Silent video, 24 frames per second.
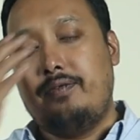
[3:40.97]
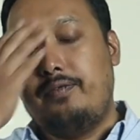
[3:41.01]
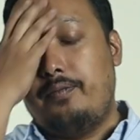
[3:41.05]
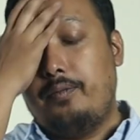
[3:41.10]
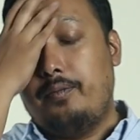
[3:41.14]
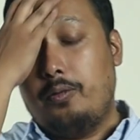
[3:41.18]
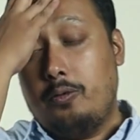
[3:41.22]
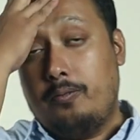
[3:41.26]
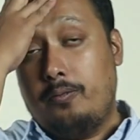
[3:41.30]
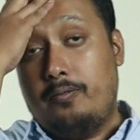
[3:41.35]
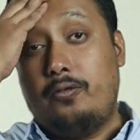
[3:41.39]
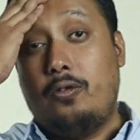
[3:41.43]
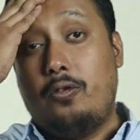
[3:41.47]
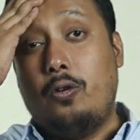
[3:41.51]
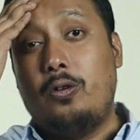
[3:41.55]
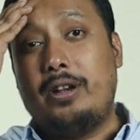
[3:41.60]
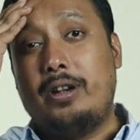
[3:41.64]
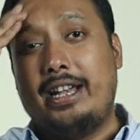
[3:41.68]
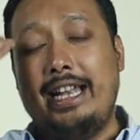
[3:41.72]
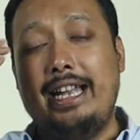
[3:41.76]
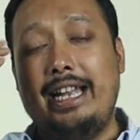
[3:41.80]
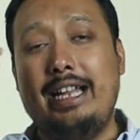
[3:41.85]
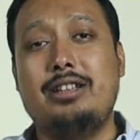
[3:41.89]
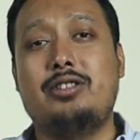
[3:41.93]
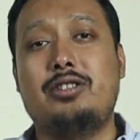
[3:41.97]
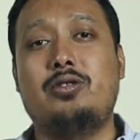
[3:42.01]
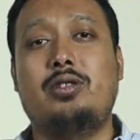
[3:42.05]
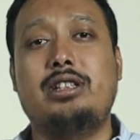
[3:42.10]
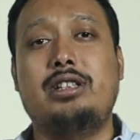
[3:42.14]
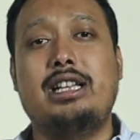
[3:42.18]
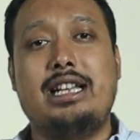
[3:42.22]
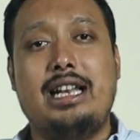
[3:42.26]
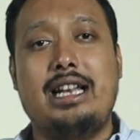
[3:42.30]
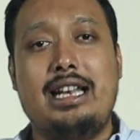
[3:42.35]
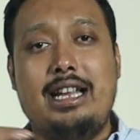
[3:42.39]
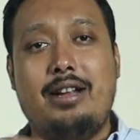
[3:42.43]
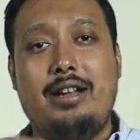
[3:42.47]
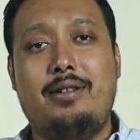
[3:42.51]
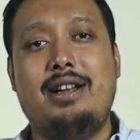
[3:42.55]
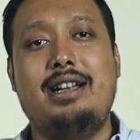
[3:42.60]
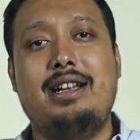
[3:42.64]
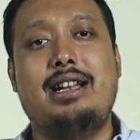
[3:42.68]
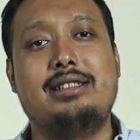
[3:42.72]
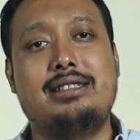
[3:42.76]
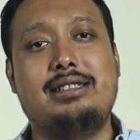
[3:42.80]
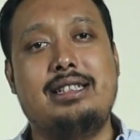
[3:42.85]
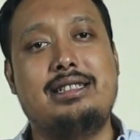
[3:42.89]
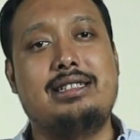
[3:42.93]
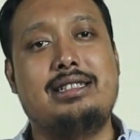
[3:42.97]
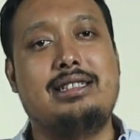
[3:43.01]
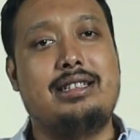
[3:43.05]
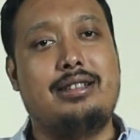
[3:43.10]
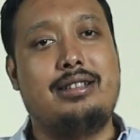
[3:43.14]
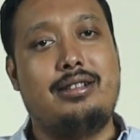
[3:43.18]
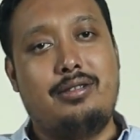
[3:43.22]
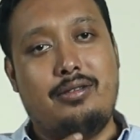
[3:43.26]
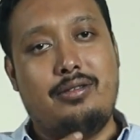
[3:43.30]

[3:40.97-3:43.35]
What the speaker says: proof coating, so that the liquid doesn't